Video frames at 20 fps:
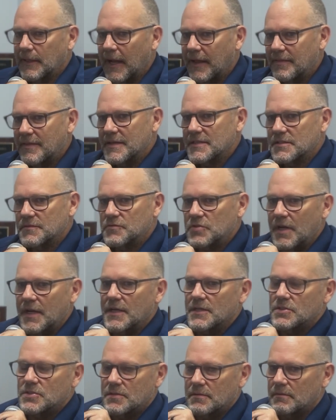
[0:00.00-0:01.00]
And things have
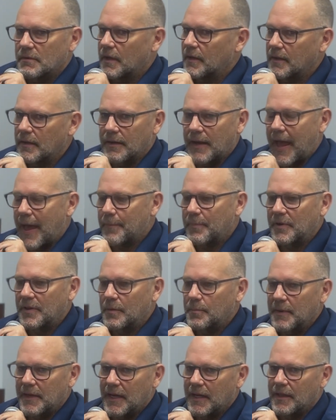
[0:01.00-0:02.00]
changed. And it happened at the
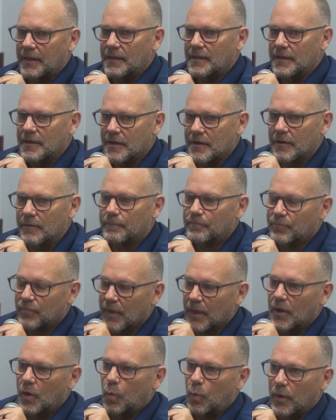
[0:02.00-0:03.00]
beginning of the year.
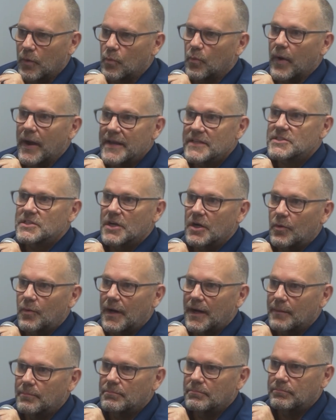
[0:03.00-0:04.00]
When rates go
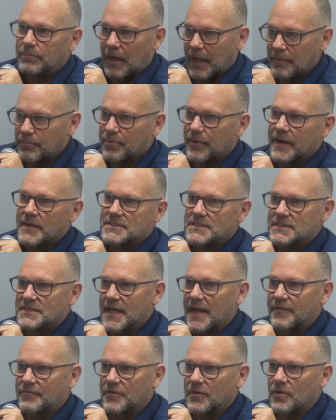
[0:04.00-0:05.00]
up, bond prices
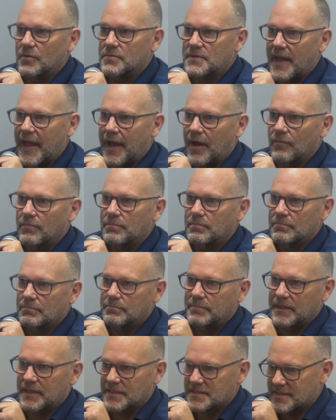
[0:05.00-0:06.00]
have to go down
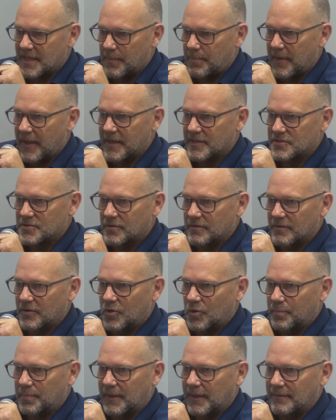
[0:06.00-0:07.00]
because they pay a certain
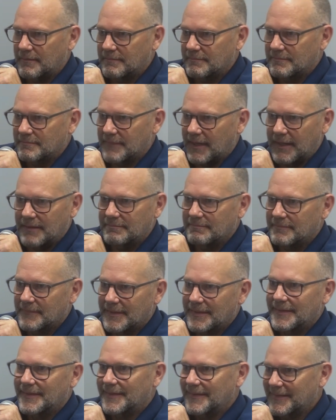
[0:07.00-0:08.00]
coupon, right?
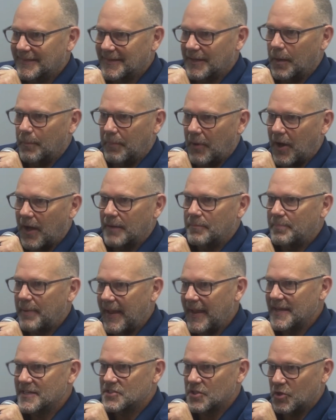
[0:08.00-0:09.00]
A bond
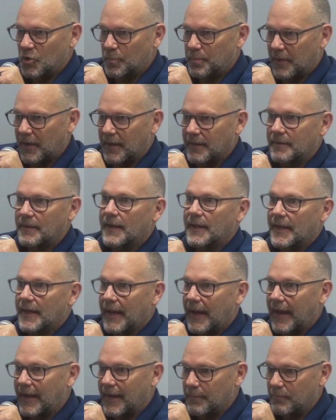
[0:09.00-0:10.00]
pays a coupon
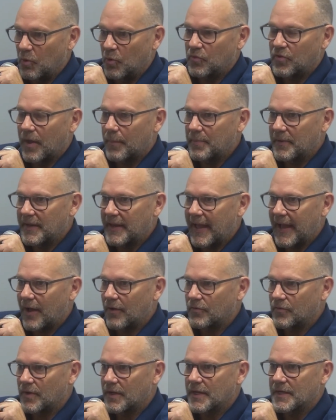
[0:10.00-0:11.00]
and it moves up and
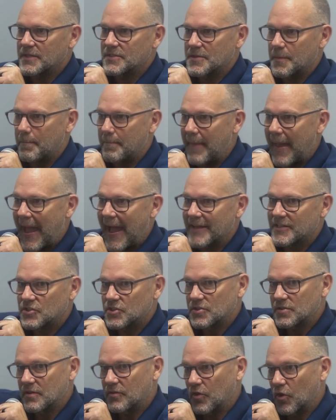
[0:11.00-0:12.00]
down to
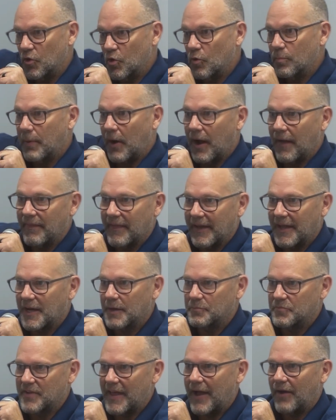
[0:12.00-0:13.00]
match the new bond that
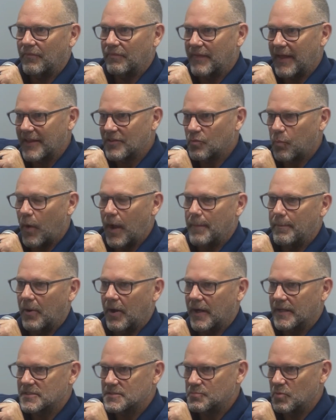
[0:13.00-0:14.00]
comes out. That's why
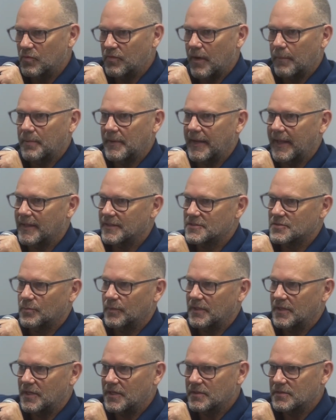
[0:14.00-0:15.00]
bonds move up and down. So
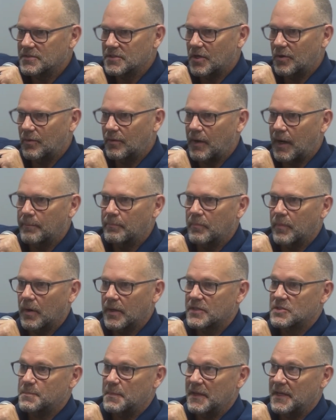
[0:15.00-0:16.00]
when yields go up,
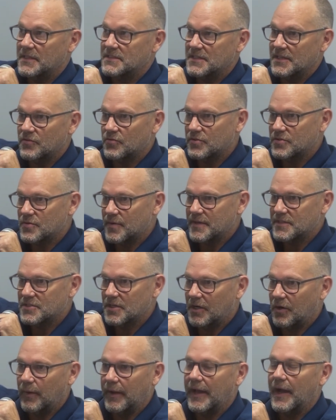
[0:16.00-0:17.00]
it's because interest rates are
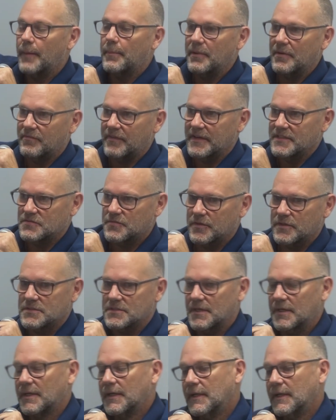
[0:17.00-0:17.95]
going up and vice versa.